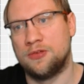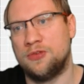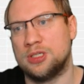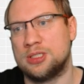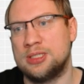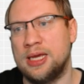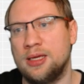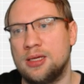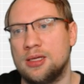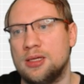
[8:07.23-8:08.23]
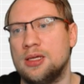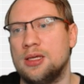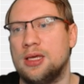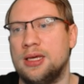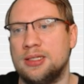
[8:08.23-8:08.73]
first tank
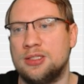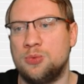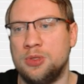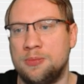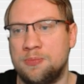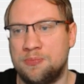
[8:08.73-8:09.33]
is for